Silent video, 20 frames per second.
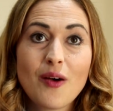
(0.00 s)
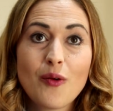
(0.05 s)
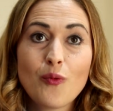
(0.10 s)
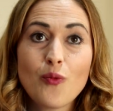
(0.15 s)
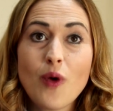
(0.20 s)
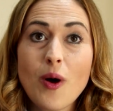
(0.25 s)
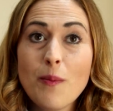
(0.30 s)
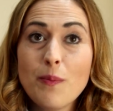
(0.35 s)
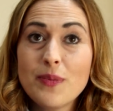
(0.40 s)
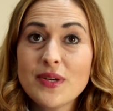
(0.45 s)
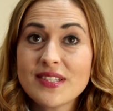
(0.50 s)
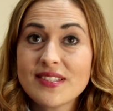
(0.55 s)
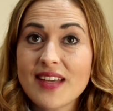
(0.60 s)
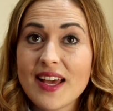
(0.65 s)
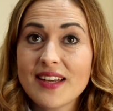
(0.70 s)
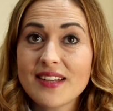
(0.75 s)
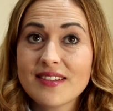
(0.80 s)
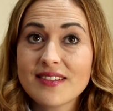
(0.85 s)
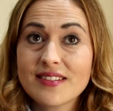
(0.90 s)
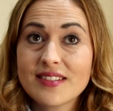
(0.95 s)

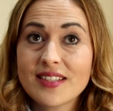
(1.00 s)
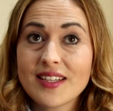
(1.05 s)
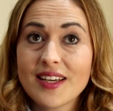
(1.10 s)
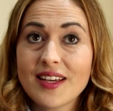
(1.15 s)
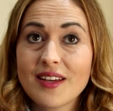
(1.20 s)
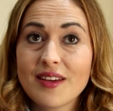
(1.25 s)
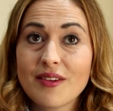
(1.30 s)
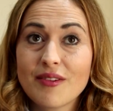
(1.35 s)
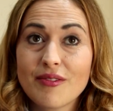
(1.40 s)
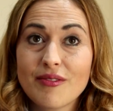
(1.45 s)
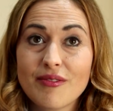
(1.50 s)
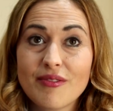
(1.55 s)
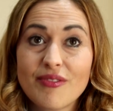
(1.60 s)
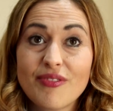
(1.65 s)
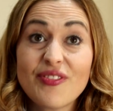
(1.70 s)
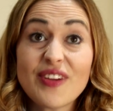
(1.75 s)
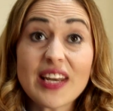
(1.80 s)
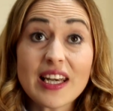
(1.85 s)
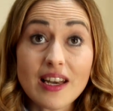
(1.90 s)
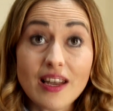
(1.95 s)
1%
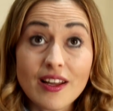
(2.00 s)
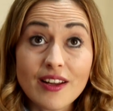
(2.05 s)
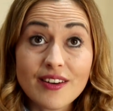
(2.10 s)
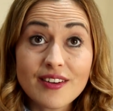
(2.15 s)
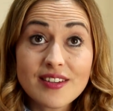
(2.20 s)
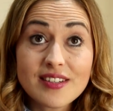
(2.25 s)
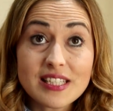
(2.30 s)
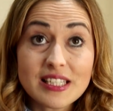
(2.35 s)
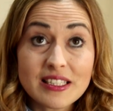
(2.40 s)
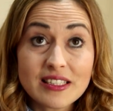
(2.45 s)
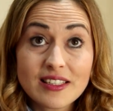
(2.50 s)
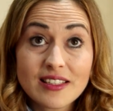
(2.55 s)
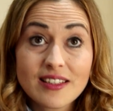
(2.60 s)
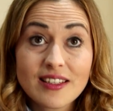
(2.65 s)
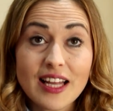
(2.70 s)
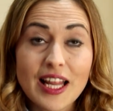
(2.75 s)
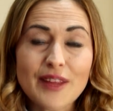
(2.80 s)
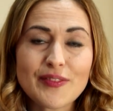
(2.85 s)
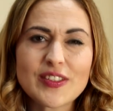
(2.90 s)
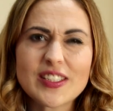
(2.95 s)
Finland,
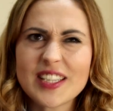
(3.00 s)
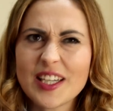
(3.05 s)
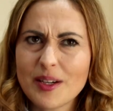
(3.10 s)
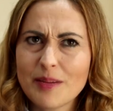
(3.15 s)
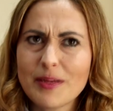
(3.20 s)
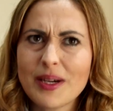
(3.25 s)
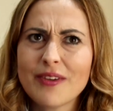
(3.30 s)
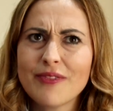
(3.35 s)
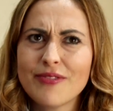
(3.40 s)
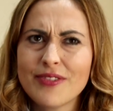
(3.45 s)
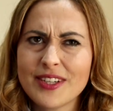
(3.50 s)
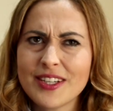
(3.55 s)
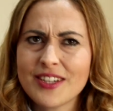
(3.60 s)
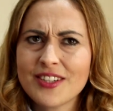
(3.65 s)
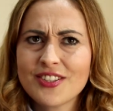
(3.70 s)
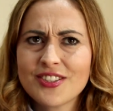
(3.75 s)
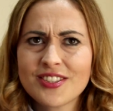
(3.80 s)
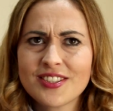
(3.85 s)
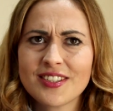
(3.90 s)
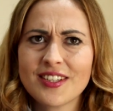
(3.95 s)
I have to tell my
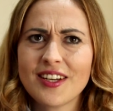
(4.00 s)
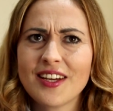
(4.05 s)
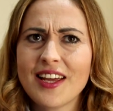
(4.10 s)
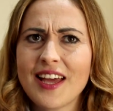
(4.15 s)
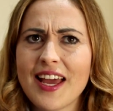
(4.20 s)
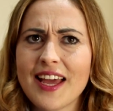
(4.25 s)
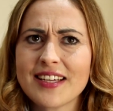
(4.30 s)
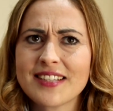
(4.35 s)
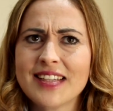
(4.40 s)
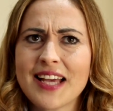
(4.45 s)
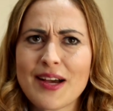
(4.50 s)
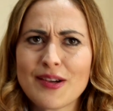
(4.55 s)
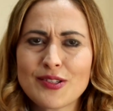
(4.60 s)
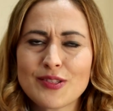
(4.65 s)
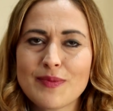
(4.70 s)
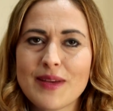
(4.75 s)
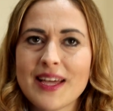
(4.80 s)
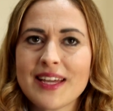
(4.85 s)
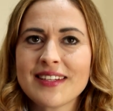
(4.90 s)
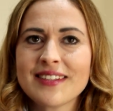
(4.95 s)
Finnish
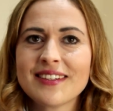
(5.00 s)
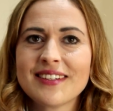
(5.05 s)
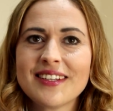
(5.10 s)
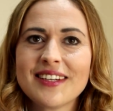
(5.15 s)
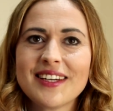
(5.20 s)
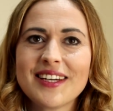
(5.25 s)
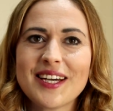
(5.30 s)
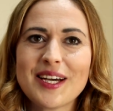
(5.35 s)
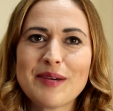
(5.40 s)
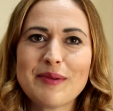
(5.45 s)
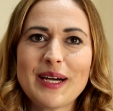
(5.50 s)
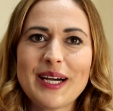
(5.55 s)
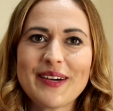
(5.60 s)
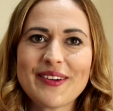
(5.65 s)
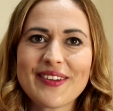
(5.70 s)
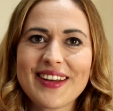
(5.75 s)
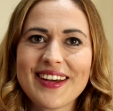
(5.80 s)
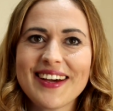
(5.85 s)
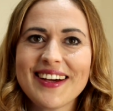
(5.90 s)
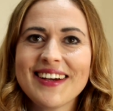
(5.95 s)
ex-housemate
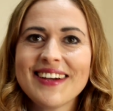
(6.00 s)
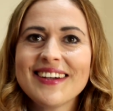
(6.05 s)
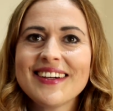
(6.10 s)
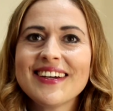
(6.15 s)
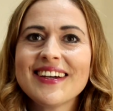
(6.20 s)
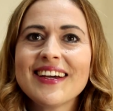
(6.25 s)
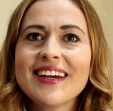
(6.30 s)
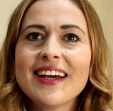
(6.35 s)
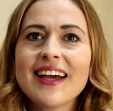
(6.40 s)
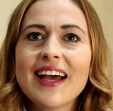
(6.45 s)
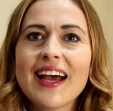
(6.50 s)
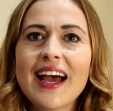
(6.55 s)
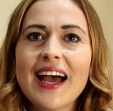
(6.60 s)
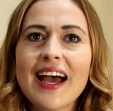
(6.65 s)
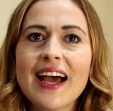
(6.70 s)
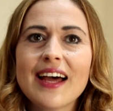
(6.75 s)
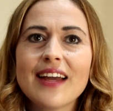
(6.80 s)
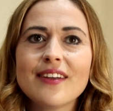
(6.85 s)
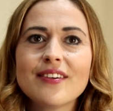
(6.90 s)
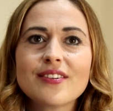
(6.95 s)
about that,
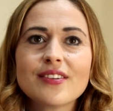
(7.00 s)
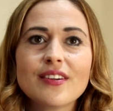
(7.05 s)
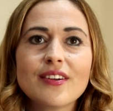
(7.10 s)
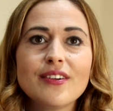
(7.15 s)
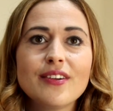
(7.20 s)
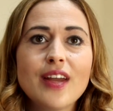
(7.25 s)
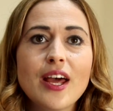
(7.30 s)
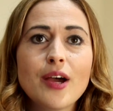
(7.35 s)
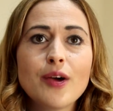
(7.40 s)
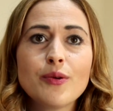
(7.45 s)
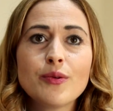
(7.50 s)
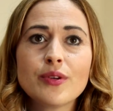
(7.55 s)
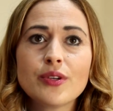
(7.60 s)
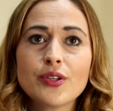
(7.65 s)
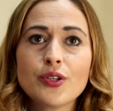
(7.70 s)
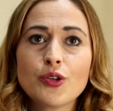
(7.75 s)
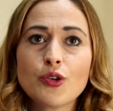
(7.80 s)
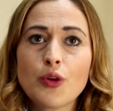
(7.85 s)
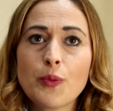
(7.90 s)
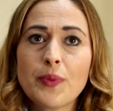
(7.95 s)
and no
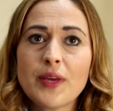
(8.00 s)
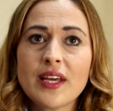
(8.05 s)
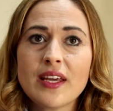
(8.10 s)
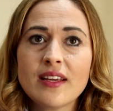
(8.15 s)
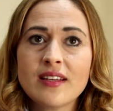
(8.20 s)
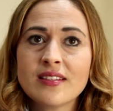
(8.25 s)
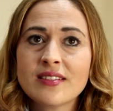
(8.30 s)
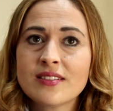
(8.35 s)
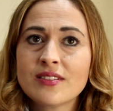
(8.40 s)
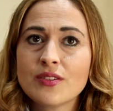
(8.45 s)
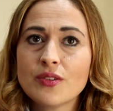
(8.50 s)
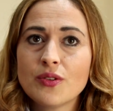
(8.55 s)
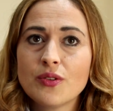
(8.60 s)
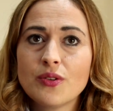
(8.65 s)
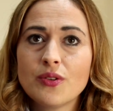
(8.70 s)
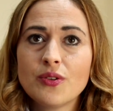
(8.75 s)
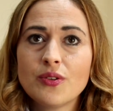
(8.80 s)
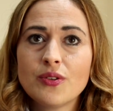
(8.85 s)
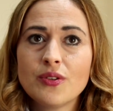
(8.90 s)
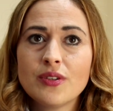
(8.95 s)
Europe East
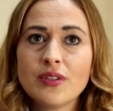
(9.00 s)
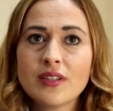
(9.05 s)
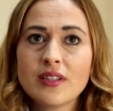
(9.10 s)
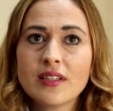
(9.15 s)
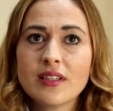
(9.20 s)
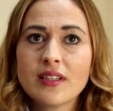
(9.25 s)
or